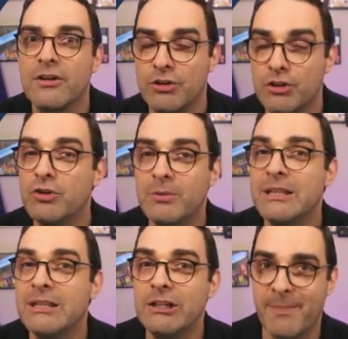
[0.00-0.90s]
You
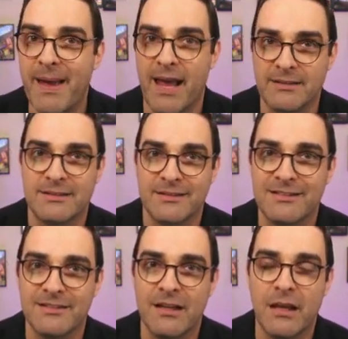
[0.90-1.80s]
will look best
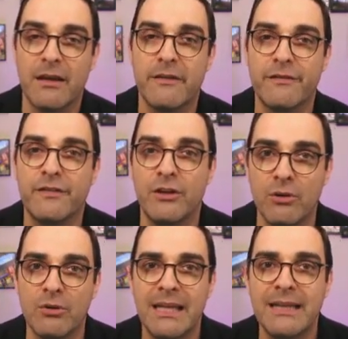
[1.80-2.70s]
if
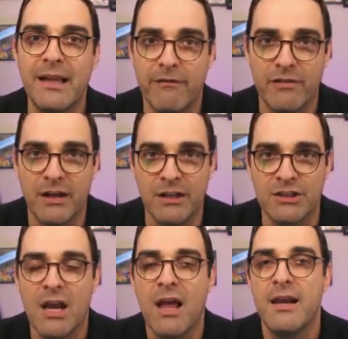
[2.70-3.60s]
you can leverage